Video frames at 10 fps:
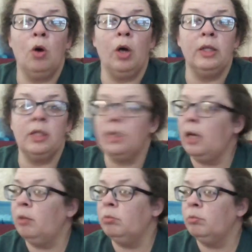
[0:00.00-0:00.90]
on
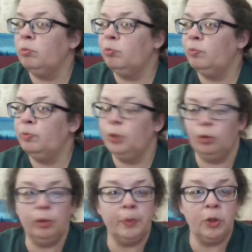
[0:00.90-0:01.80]
some
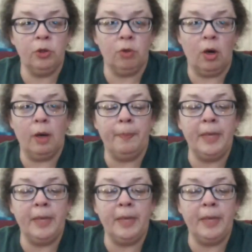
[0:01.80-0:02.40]
prescription drug